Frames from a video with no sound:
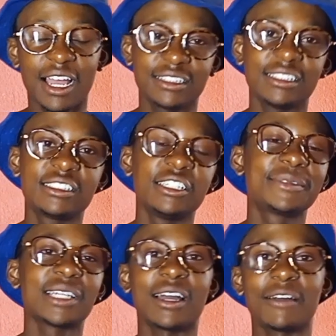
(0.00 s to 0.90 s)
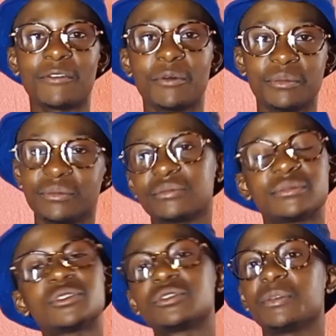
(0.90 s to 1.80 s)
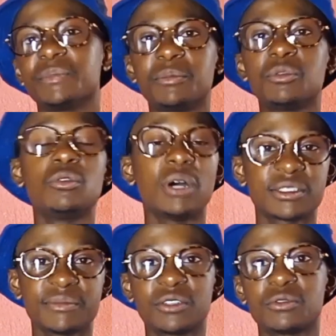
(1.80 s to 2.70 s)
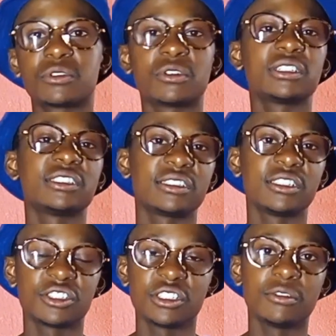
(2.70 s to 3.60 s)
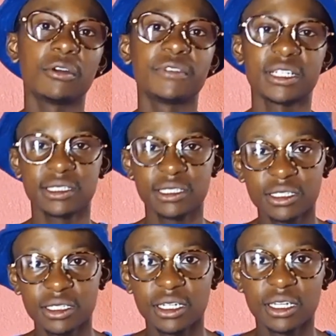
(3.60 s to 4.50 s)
These tips are from the people who are smart who got a distinction, obviously.